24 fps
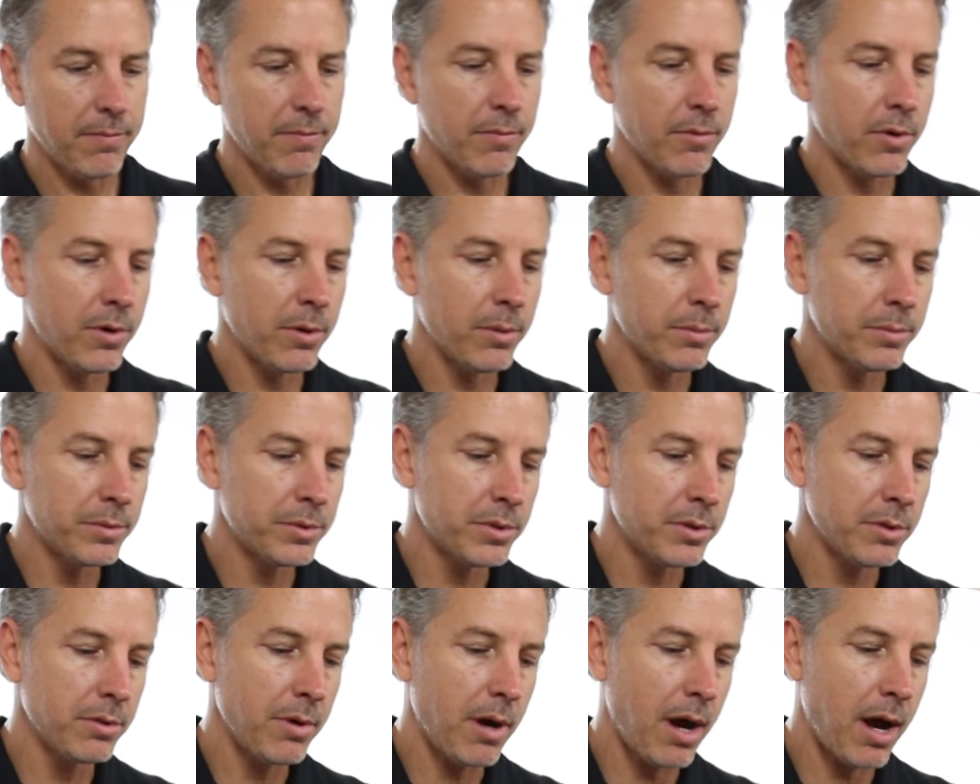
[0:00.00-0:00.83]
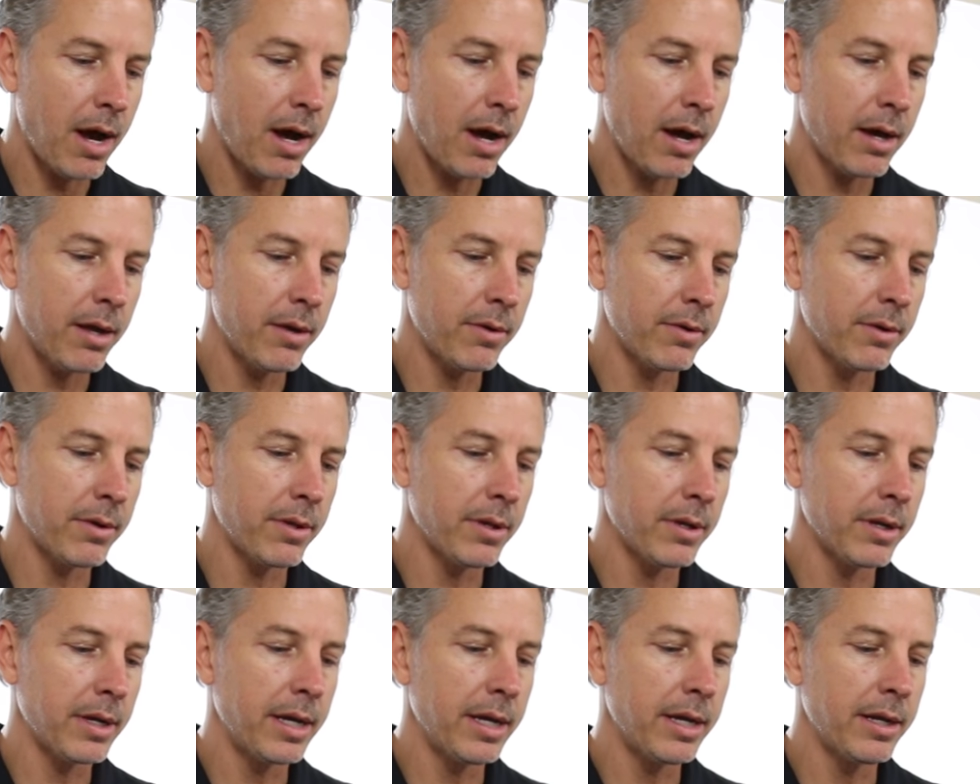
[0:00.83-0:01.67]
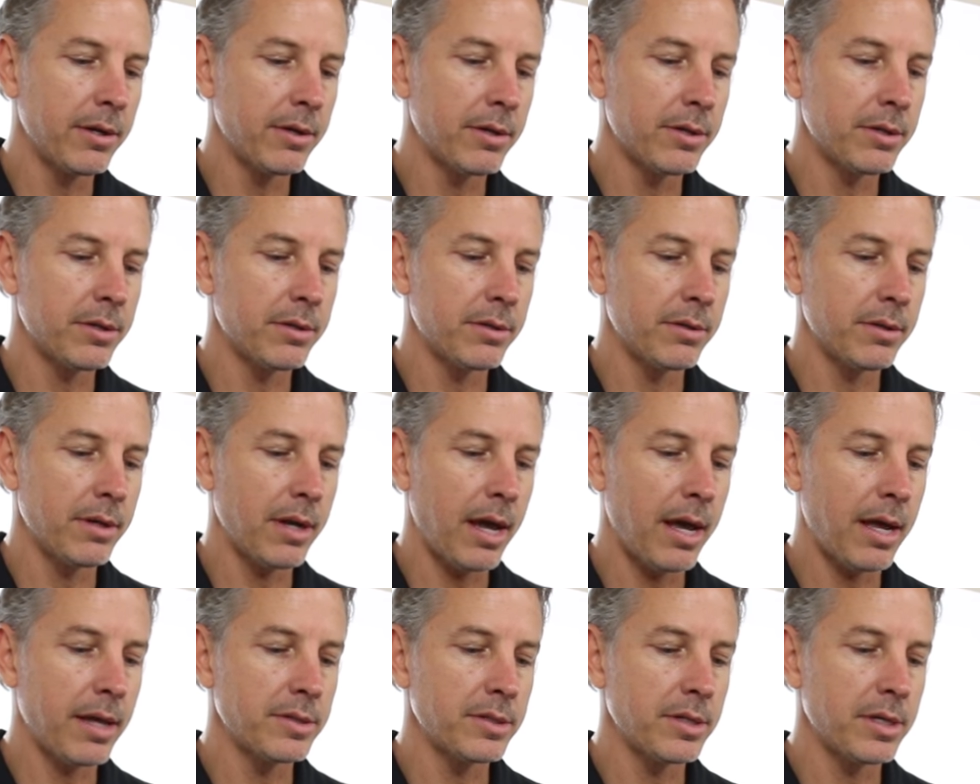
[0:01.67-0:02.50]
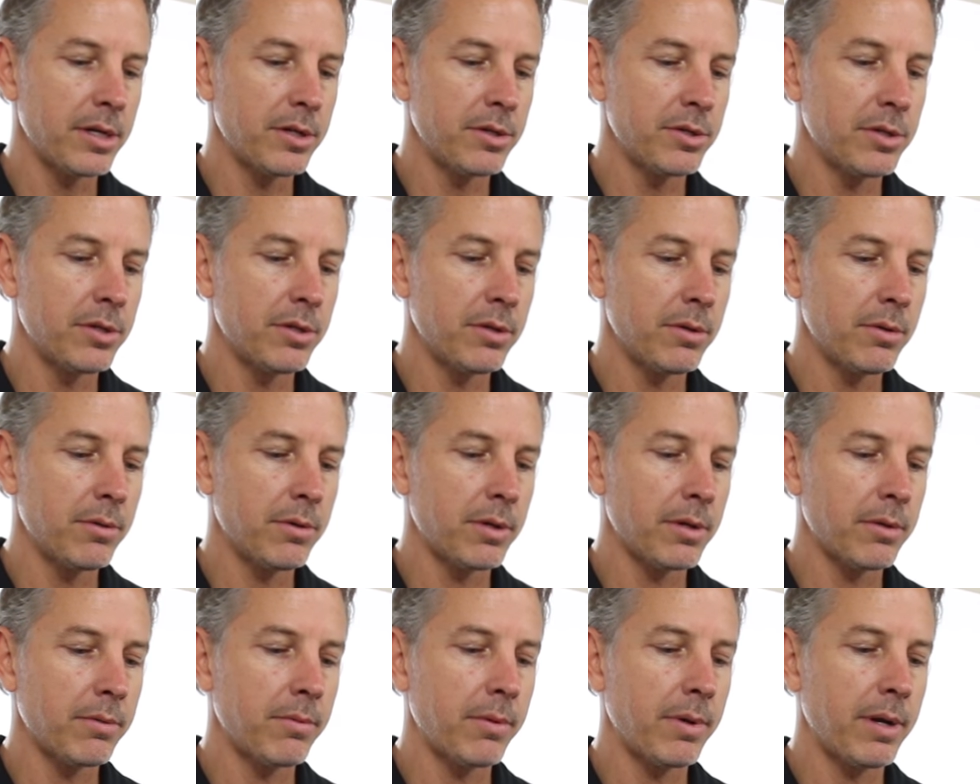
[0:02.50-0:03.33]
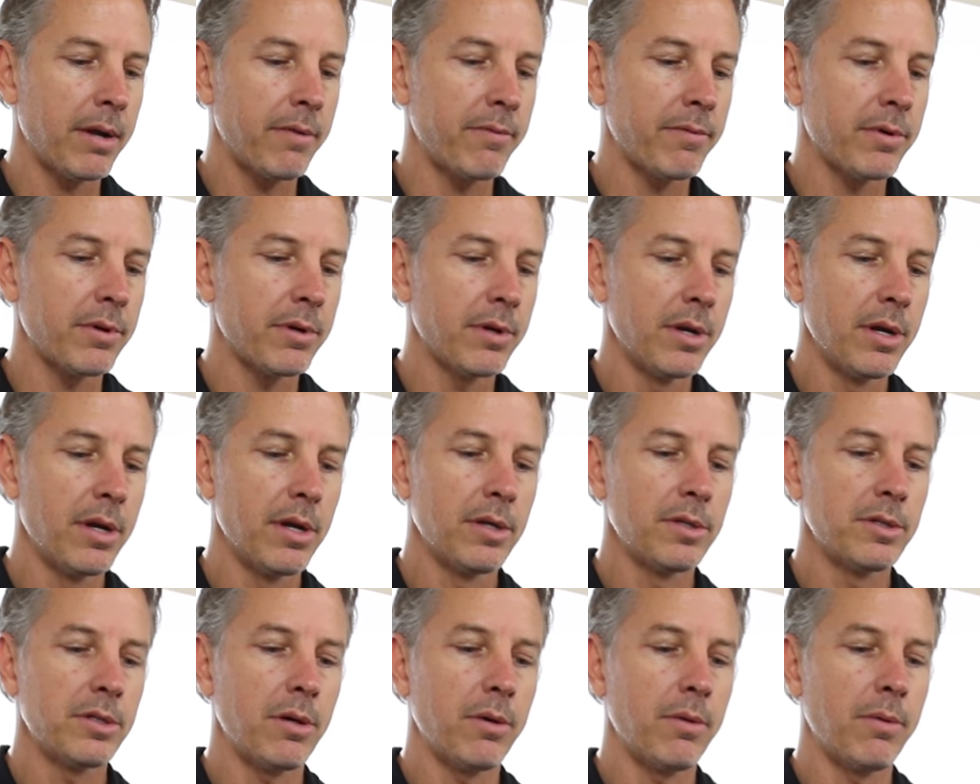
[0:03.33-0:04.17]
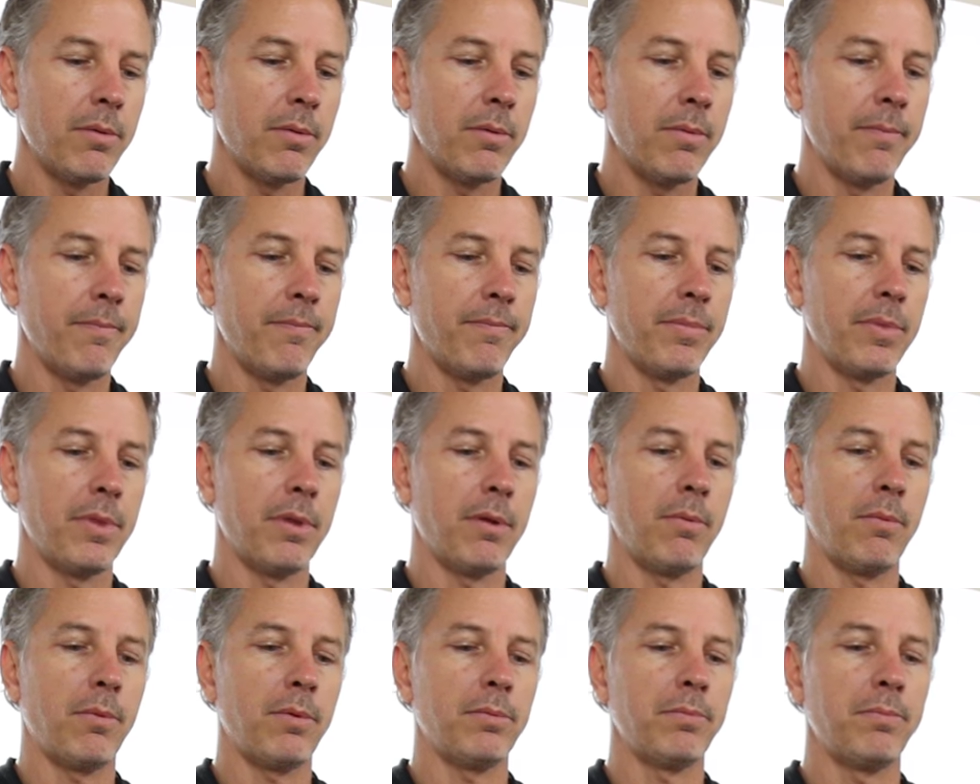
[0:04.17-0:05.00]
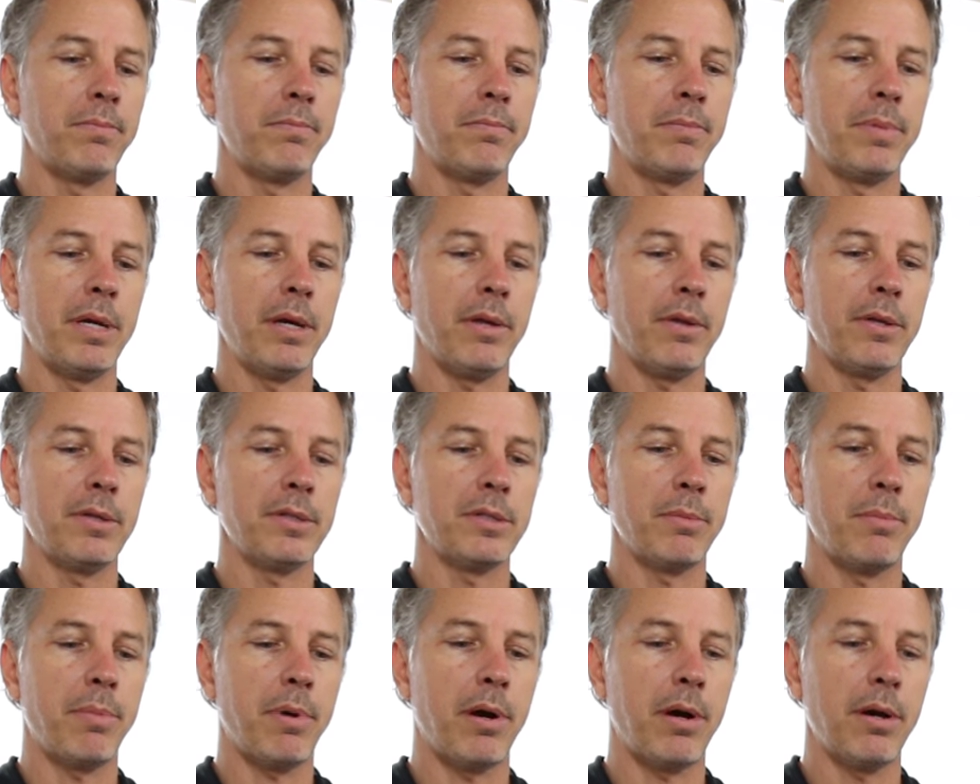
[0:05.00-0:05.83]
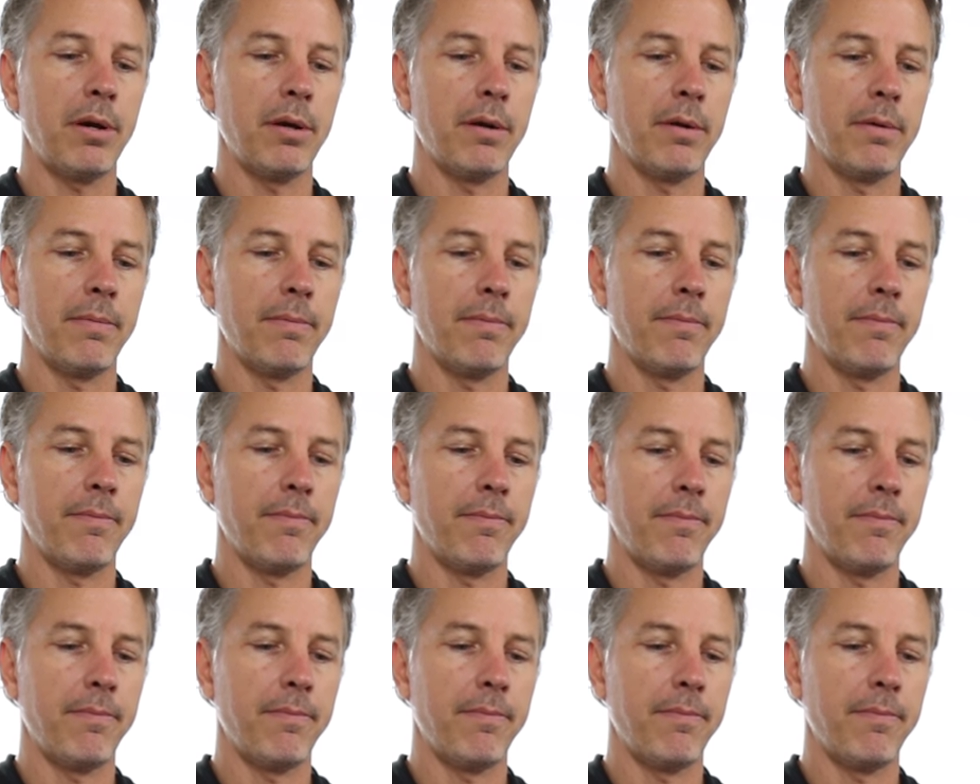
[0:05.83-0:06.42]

room's too hot or the heater has an issue or whatever. So we'll peel this apart